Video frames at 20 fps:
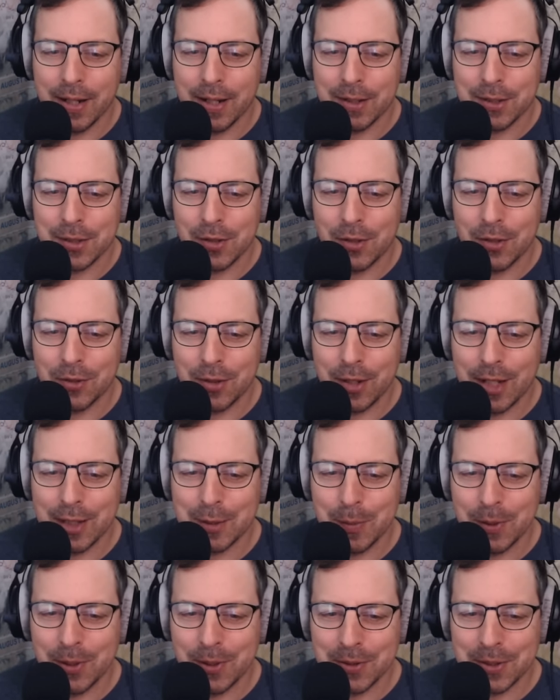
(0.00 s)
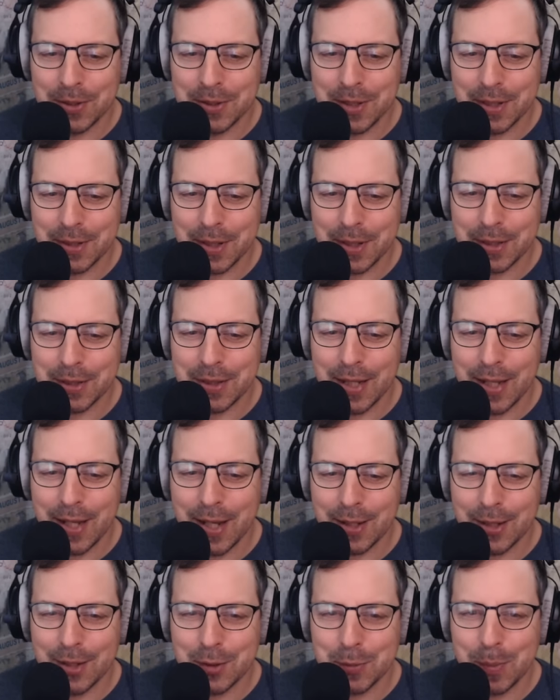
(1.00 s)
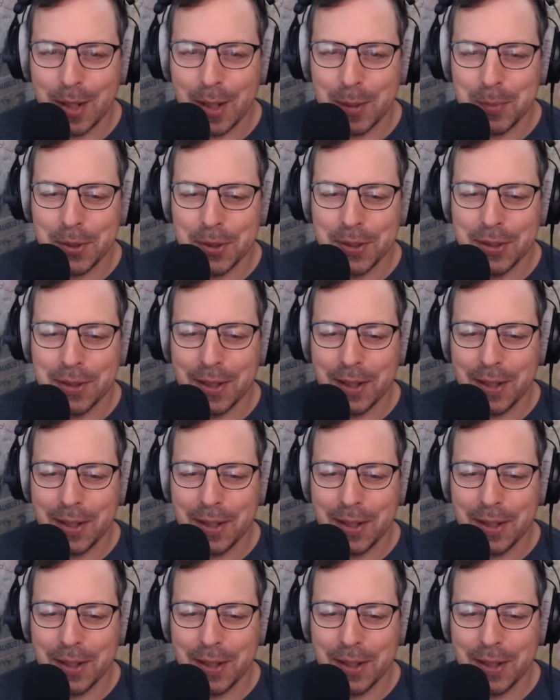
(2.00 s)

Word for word: a skull and crossbones that says like stay out of this property.